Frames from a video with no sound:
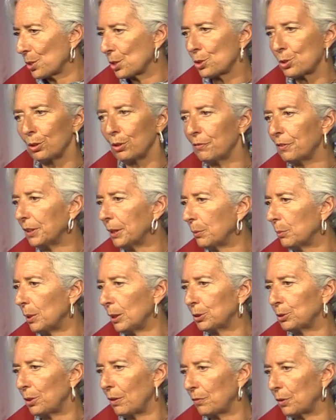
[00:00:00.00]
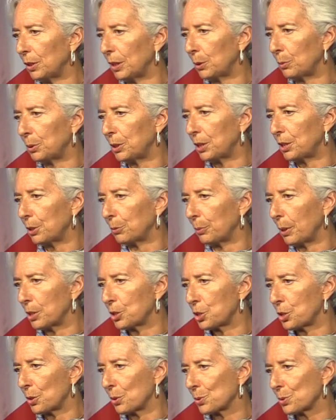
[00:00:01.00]
it's all very well to have the liquidity
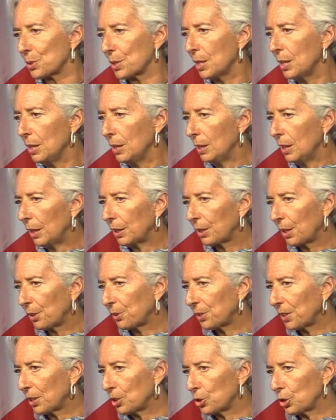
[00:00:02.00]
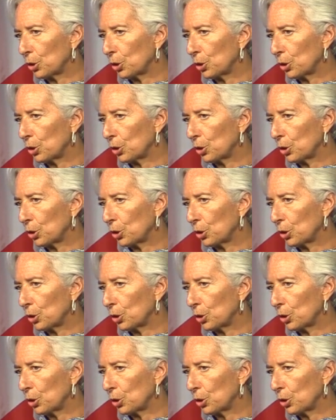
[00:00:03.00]
ratios, and I thank